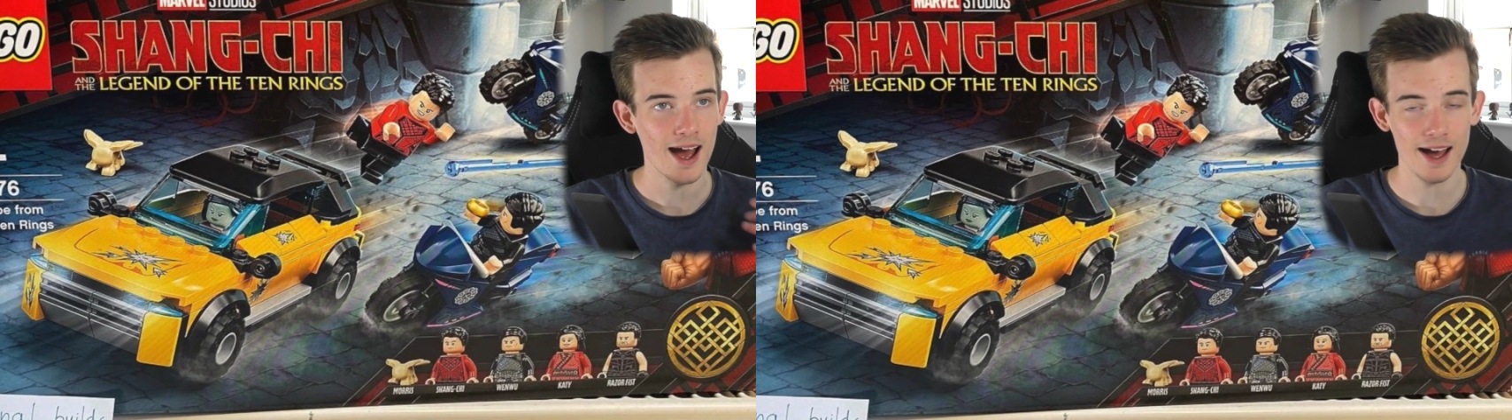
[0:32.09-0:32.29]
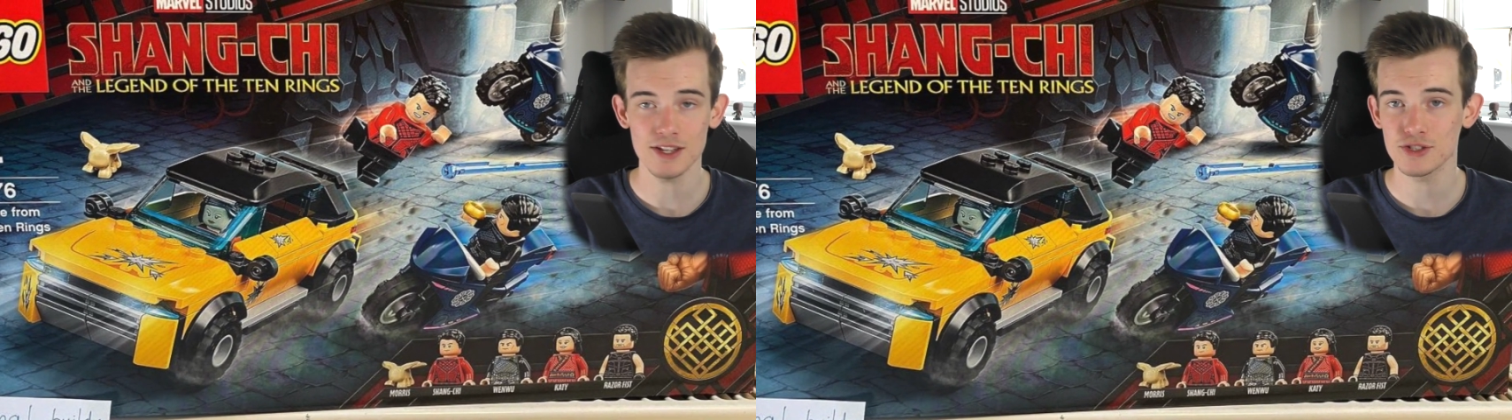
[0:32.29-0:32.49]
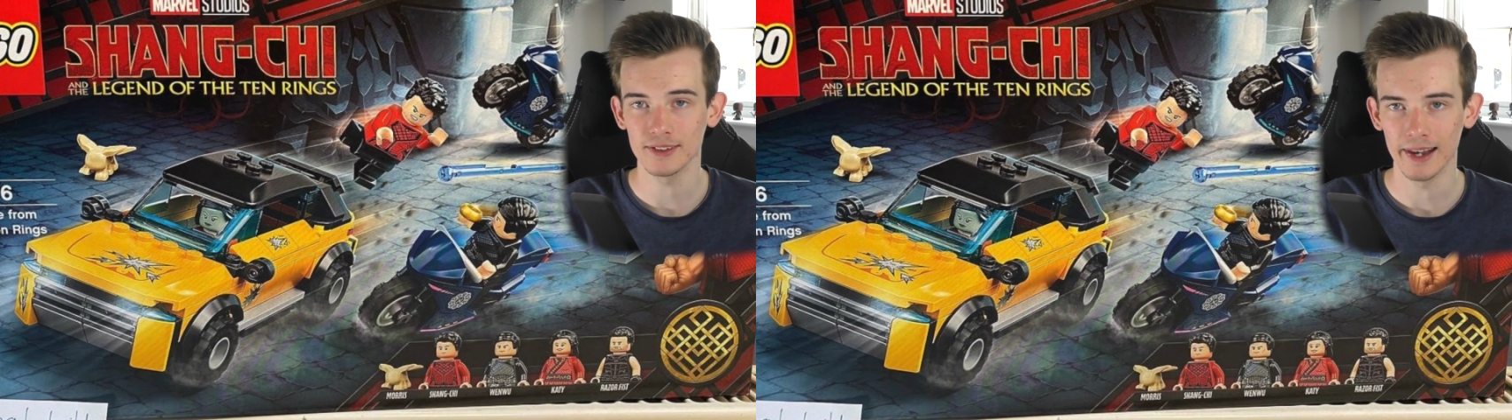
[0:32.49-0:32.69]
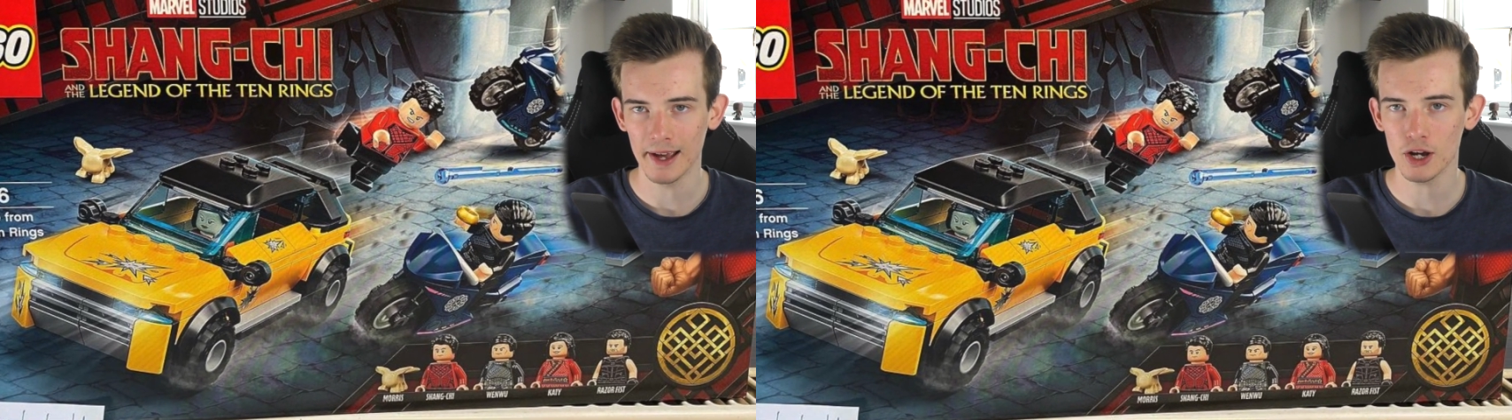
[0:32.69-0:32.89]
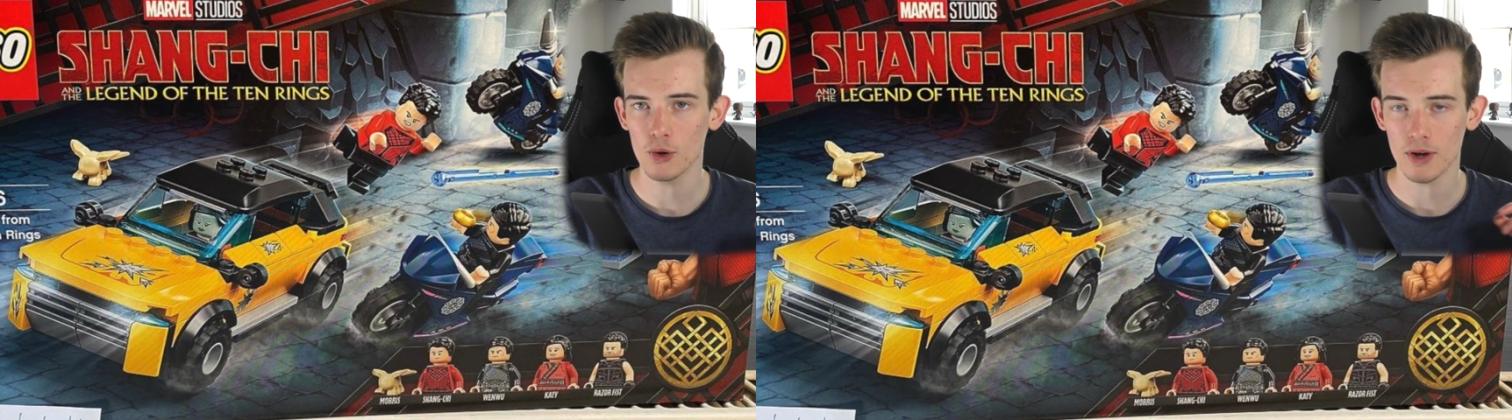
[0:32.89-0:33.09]
as
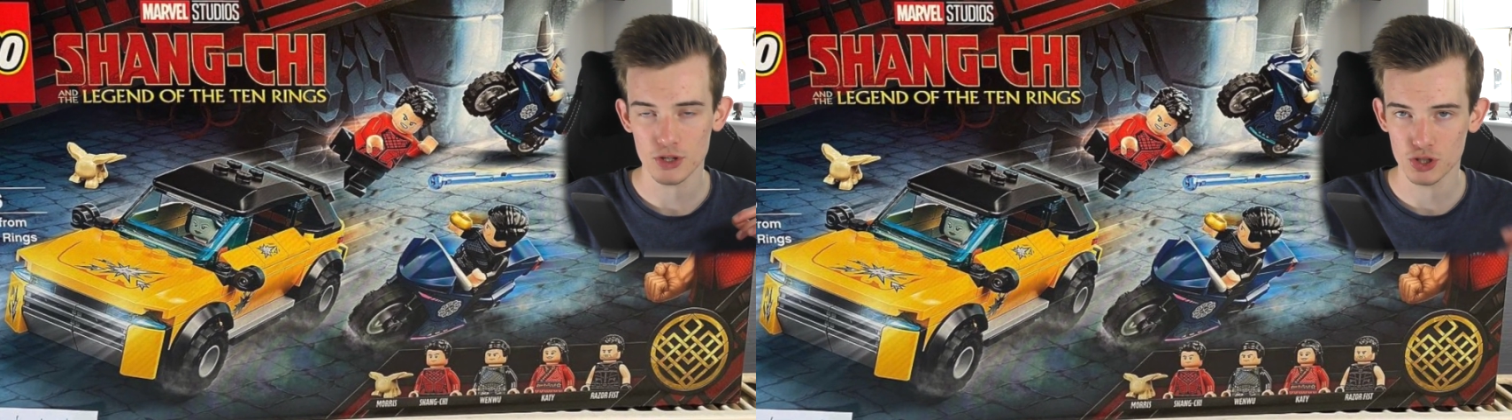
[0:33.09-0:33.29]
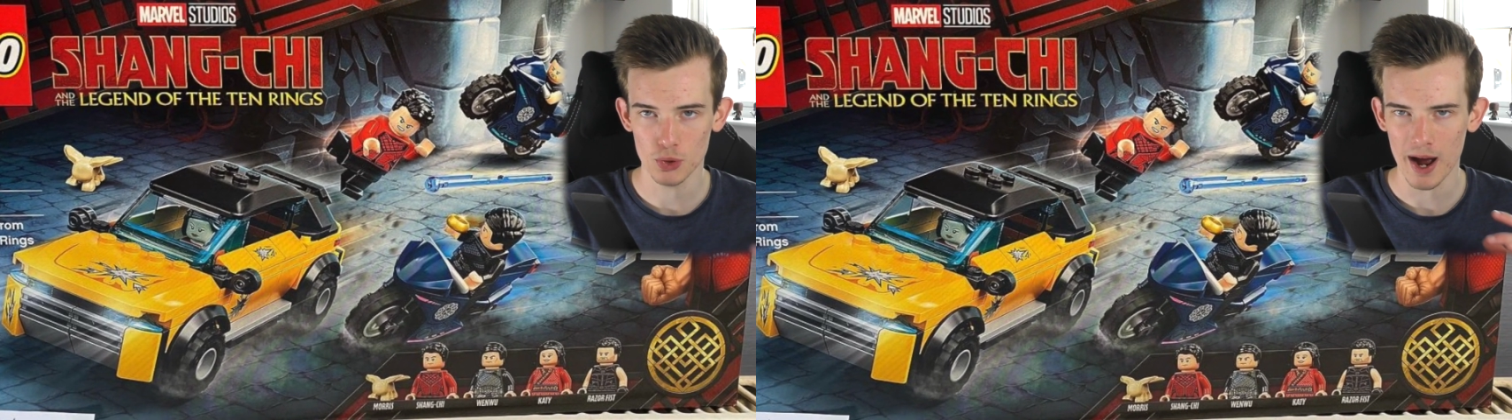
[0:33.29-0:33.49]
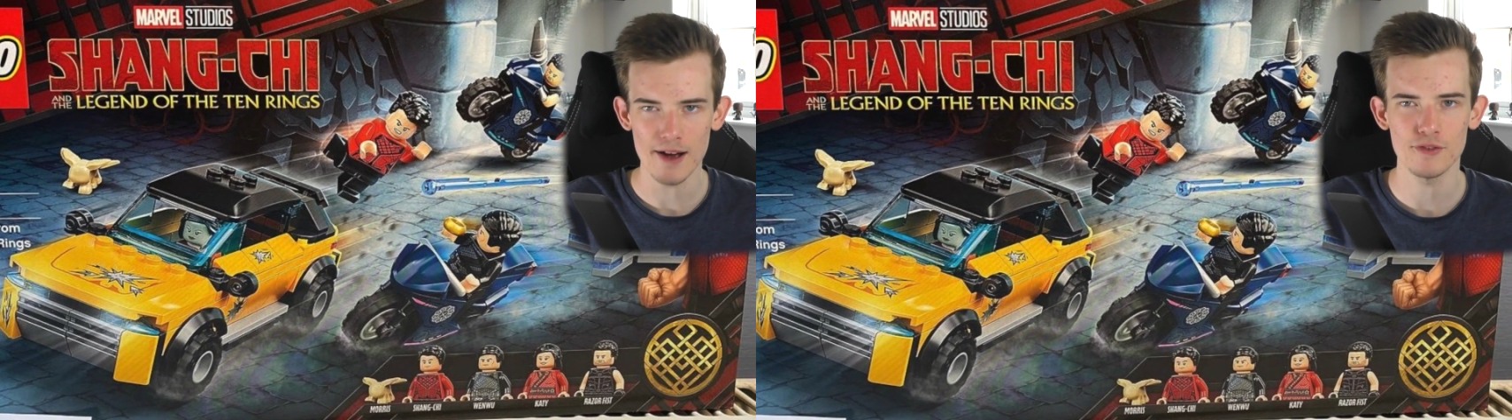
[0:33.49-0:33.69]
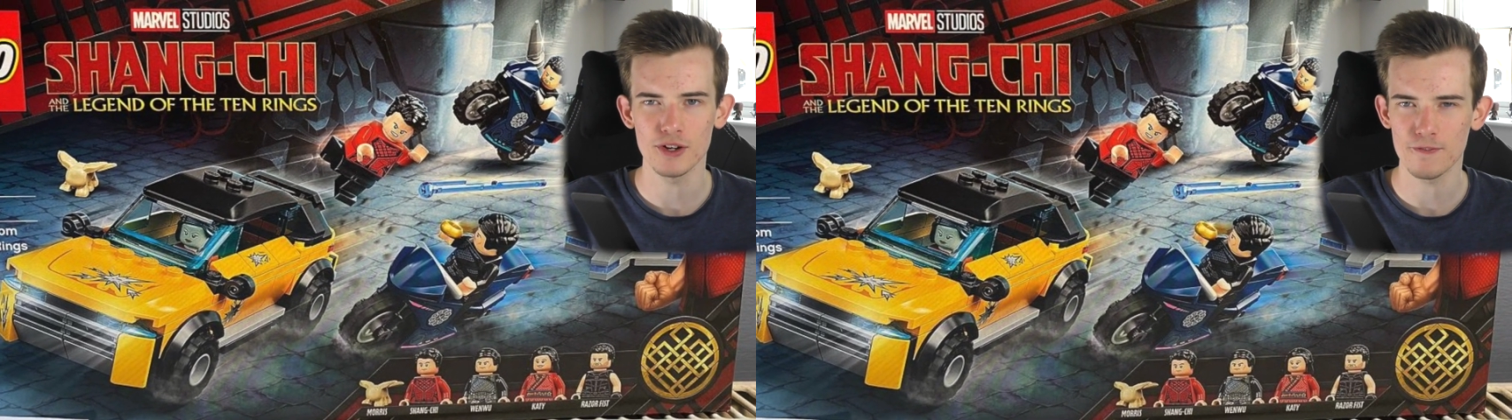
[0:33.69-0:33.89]
LEGO still haven't